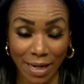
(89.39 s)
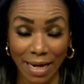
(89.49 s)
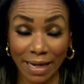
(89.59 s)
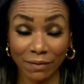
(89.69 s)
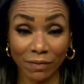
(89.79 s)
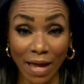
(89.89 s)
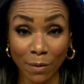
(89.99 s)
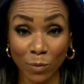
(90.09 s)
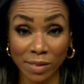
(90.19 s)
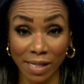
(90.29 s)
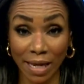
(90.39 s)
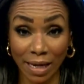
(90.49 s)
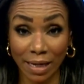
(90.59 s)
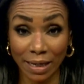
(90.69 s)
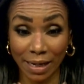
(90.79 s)
And that was
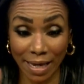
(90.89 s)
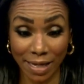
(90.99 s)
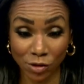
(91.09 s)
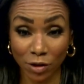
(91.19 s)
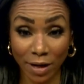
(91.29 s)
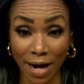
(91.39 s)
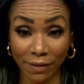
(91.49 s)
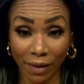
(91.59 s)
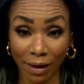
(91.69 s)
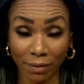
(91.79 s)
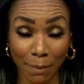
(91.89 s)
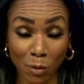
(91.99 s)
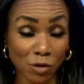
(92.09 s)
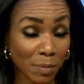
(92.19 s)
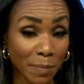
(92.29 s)
an answer, I think, that
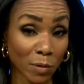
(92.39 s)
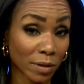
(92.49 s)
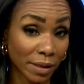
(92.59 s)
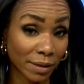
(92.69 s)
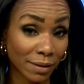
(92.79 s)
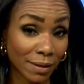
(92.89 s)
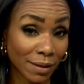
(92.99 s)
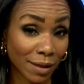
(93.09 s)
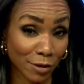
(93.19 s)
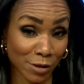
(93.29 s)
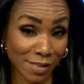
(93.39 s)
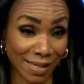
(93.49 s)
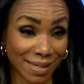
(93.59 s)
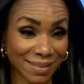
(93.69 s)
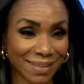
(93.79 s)
most people could
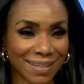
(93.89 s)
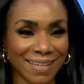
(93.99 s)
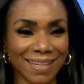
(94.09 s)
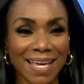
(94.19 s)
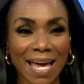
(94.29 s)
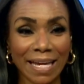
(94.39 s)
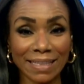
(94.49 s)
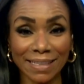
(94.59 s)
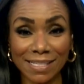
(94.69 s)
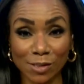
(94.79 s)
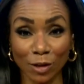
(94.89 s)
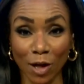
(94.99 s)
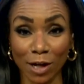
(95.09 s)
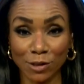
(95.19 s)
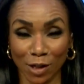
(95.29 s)
understand, at least a
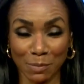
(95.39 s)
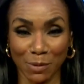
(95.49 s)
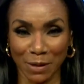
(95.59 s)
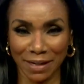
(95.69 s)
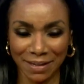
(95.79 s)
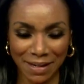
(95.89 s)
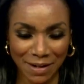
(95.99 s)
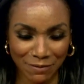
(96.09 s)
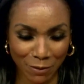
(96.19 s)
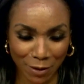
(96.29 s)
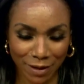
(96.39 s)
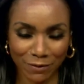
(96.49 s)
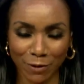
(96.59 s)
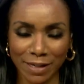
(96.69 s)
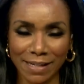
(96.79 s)
launching point
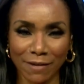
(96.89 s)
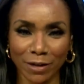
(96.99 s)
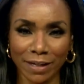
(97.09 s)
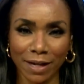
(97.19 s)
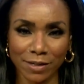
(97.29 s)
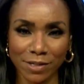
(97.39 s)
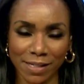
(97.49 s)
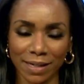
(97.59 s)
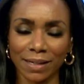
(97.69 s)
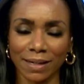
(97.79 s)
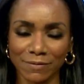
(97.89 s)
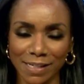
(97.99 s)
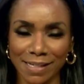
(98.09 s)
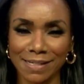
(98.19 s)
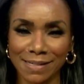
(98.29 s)
for endeavoring to understand NFTs.